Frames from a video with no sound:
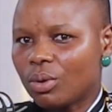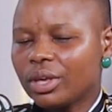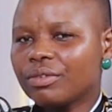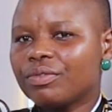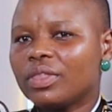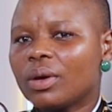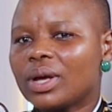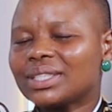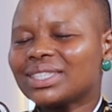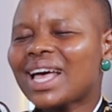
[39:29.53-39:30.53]
If
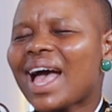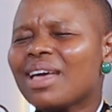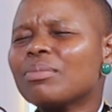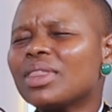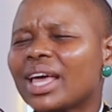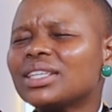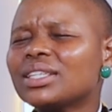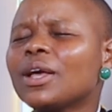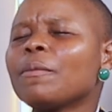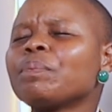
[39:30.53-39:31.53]
there was a time
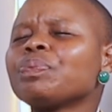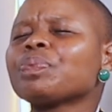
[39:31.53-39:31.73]
that